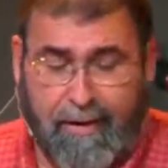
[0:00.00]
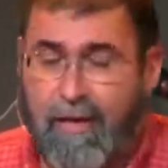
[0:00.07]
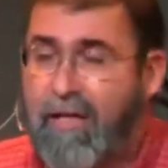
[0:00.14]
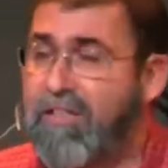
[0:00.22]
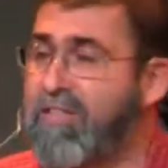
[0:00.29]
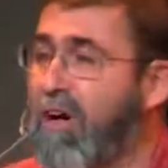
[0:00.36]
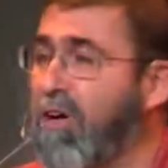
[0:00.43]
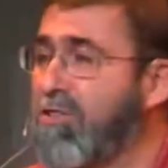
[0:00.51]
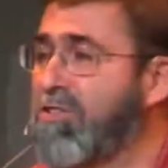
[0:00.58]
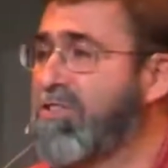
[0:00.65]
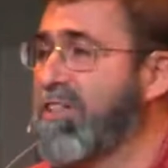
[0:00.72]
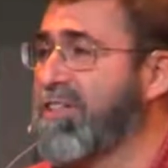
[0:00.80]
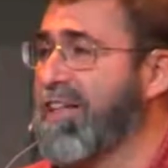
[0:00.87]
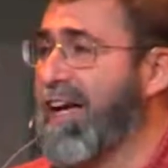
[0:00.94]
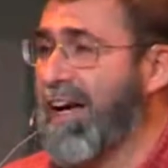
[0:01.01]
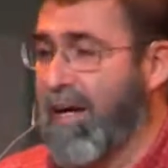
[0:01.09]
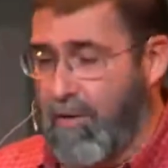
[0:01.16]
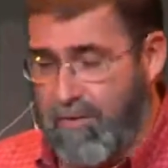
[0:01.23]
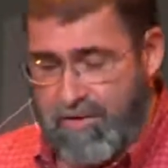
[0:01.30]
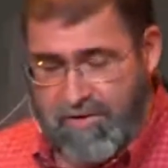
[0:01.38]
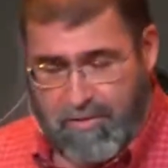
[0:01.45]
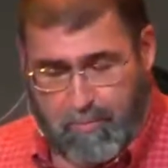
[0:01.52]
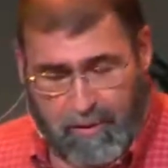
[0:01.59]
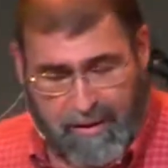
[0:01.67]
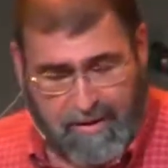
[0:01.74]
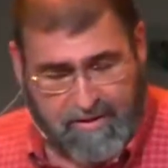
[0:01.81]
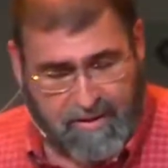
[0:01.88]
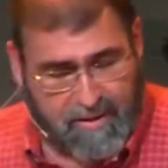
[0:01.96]
His heart's desire is to
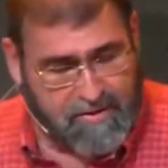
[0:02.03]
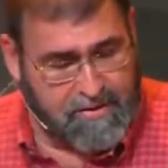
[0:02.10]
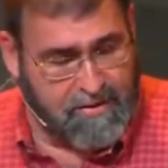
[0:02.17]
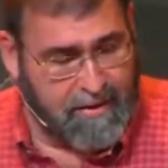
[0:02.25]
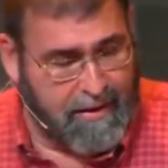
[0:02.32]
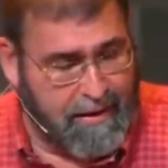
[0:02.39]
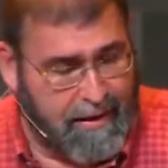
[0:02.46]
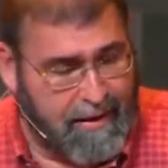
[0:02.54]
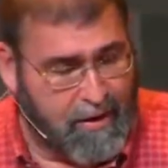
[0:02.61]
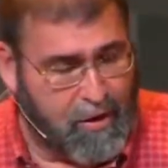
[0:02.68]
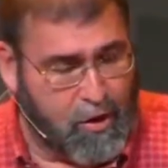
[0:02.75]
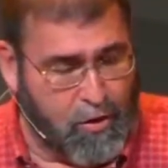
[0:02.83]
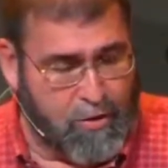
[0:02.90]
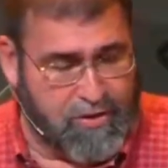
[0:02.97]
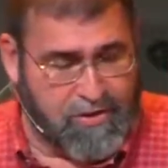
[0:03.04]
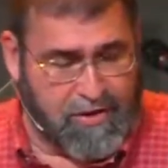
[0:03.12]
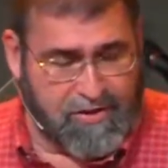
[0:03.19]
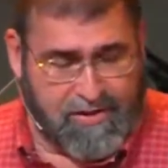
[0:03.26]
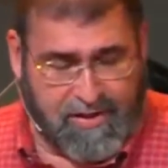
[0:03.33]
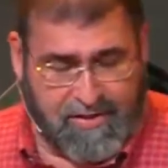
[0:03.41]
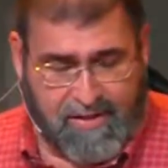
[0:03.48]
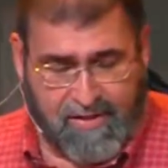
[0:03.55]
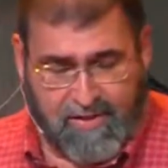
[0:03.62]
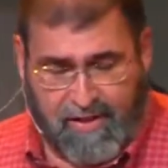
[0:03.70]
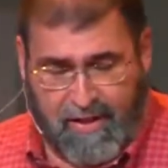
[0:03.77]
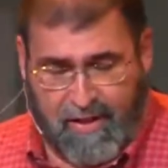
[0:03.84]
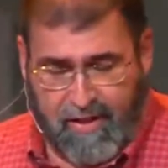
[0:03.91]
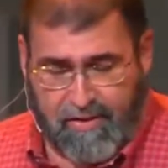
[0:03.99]
bless us and encourage us as His
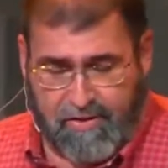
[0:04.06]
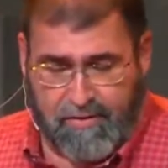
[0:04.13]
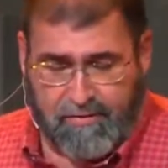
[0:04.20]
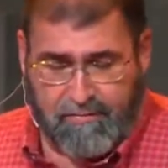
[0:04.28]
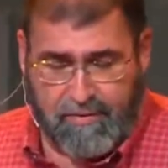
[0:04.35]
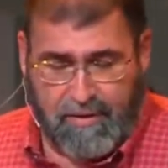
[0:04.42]
kids.